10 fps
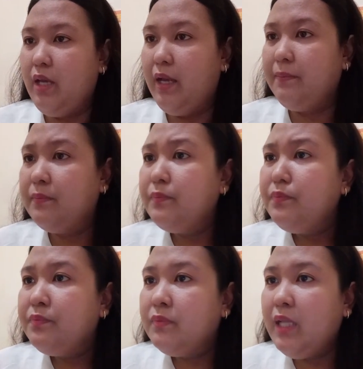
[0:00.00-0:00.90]
Okay,
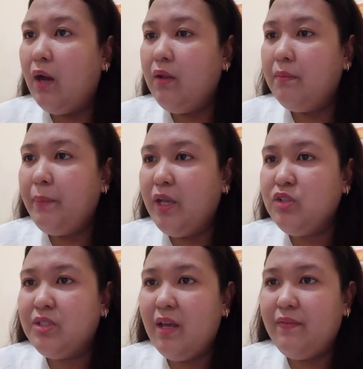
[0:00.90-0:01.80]
now
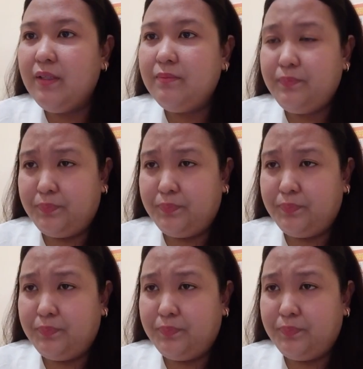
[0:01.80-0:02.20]
page 7.